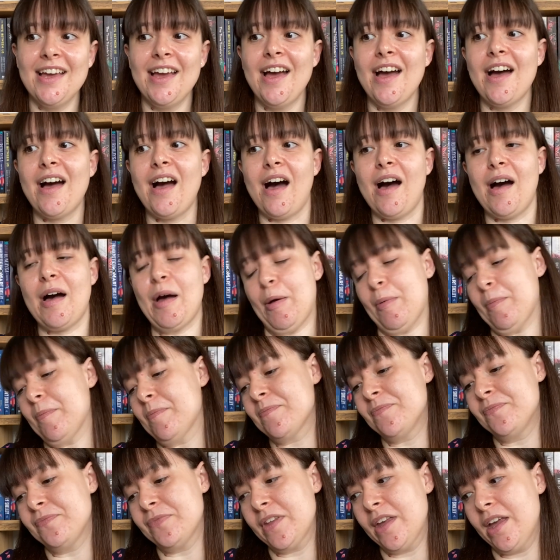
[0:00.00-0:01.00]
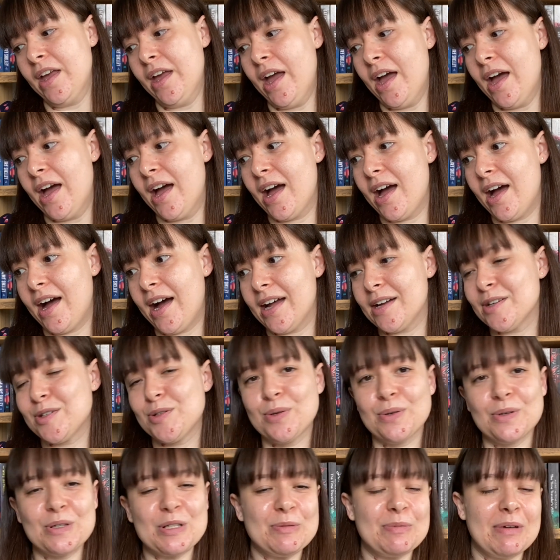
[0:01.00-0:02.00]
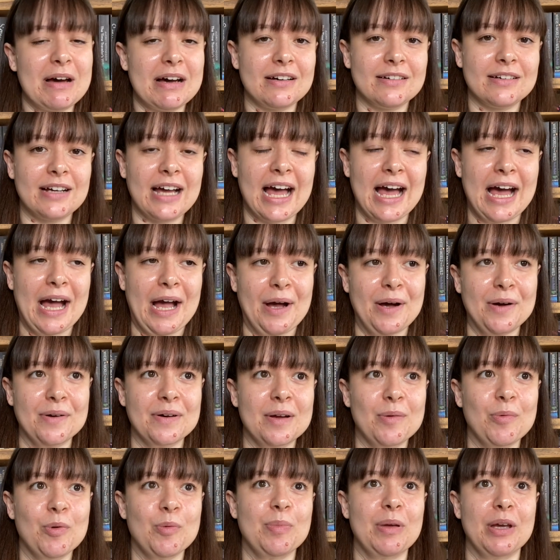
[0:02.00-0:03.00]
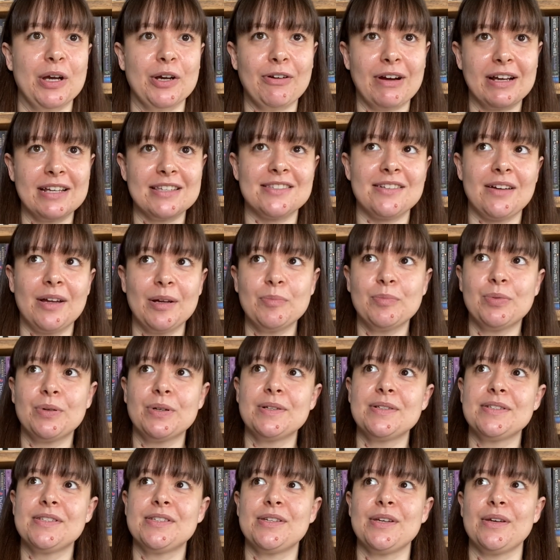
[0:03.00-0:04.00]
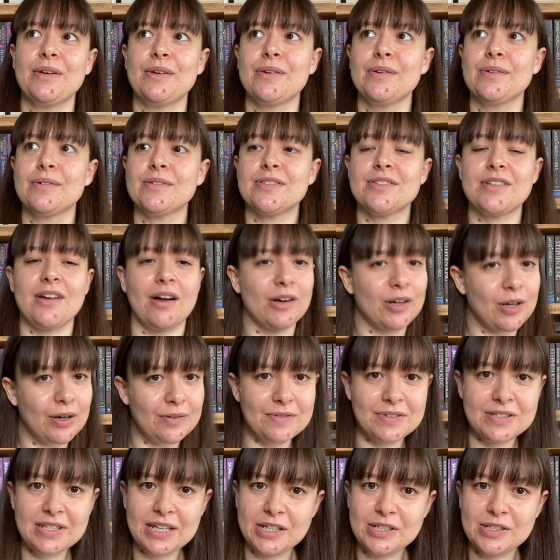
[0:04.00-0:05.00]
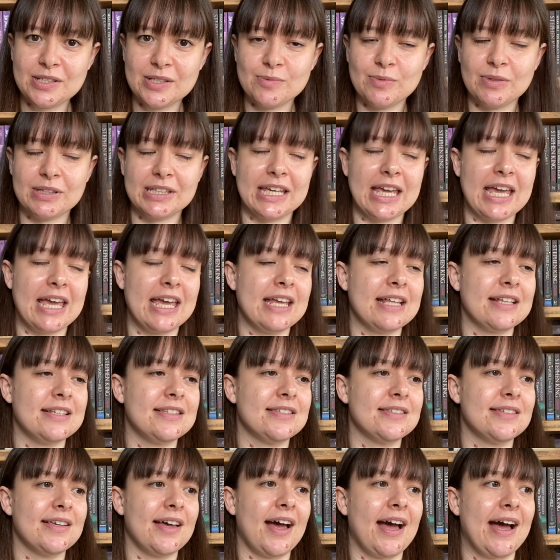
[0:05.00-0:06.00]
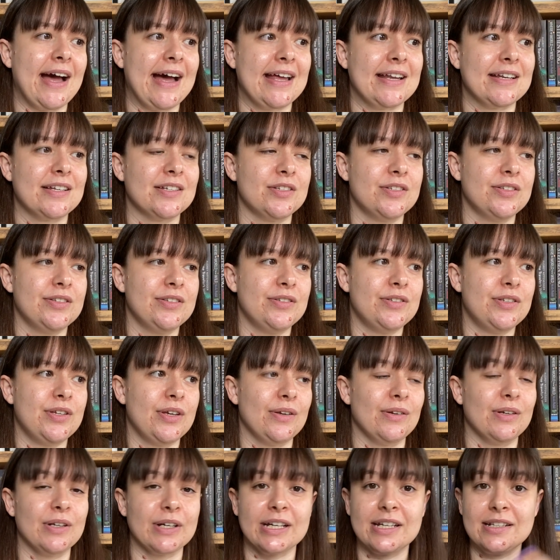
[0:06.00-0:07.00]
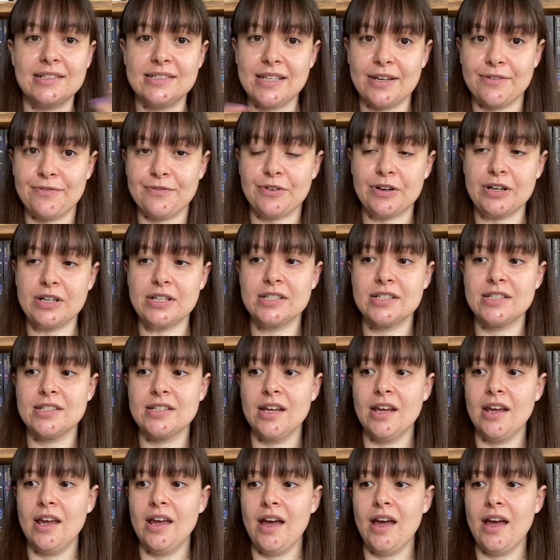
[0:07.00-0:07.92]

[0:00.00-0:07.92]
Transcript: and talked about how it would be a great starting point to start conversations with kids and to look at different